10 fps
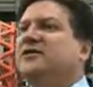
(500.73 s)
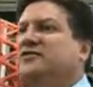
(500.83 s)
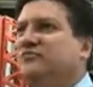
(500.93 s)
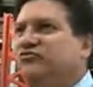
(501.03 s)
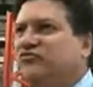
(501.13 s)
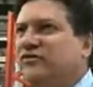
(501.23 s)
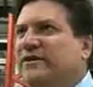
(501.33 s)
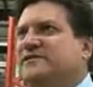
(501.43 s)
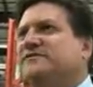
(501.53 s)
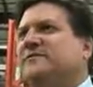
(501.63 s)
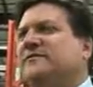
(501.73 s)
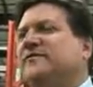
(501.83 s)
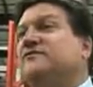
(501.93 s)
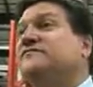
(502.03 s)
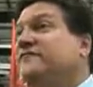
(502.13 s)
to bridge some of
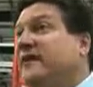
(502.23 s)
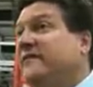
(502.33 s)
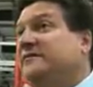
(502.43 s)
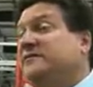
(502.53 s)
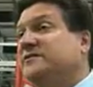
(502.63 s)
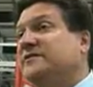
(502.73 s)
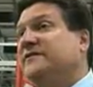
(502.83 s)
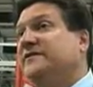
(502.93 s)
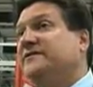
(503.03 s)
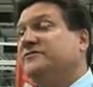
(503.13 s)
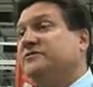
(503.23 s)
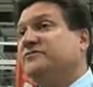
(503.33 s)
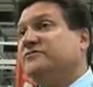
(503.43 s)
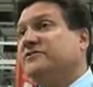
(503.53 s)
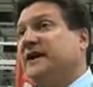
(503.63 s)
those very significant
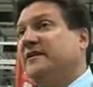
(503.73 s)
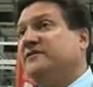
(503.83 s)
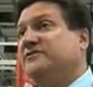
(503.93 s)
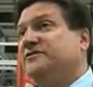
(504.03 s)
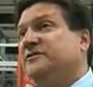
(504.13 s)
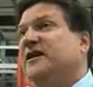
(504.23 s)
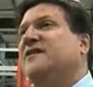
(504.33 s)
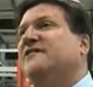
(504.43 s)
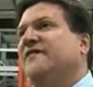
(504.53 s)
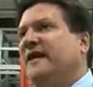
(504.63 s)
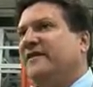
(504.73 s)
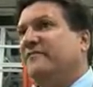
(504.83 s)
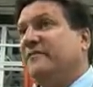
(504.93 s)
social challenges that